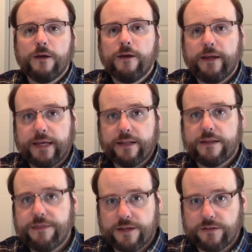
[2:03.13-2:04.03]
in the
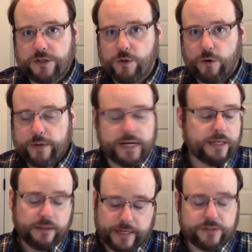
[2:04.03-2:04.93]
things that you are reading,
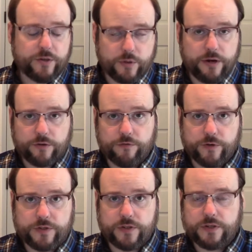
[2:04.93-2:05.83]
and less so character
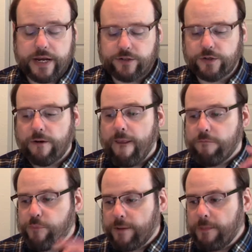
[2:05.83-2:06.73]
versus nature.
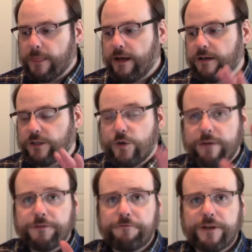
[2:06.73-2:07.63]
But you
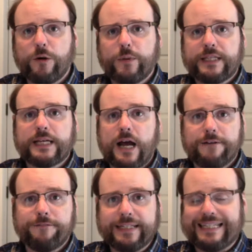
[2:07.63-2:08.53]
have to figure out what that
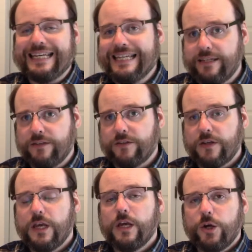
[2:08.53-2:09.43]
conflict is.
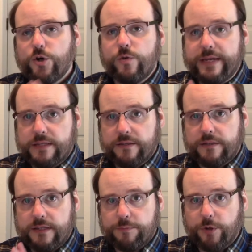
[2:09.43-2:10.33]
Who is
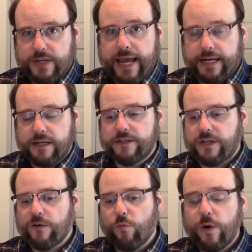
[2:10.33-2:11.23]
this protagonist,
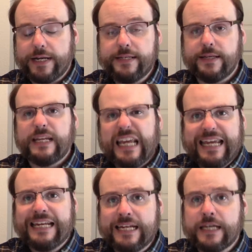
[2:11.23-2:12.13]
and what is it
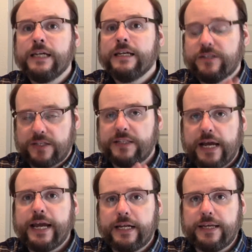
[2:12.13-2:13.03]
in
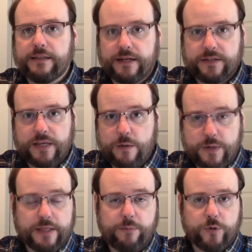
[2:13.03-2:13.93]
society that is
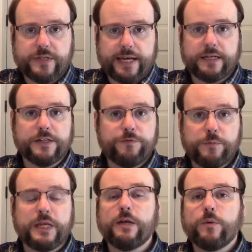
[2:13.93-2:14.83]
keeping that protagonist from
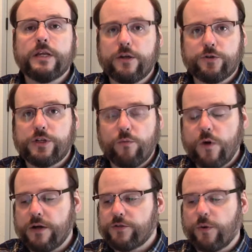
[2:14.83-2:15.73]
getting what he or she
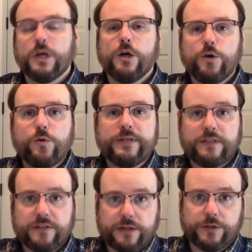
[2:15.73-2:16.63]
wants? Or who is
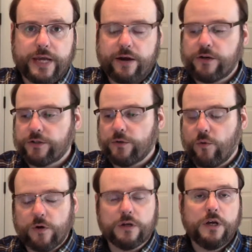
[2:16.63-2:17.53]
this other character? Or